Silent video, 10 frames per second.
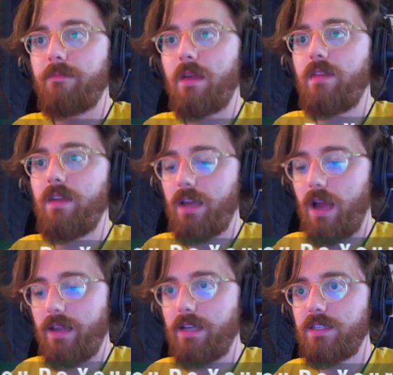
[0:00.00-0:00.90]
I
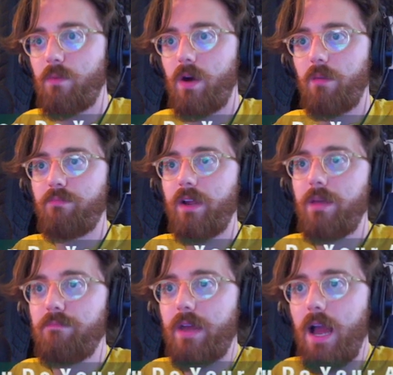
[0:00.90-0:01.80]
guess I want to bring
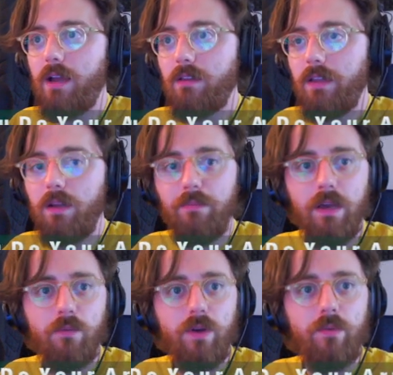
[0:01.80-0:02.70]
it back a little bit.
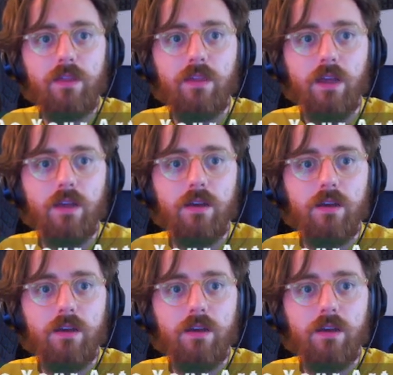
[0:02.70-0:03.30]
What do we think?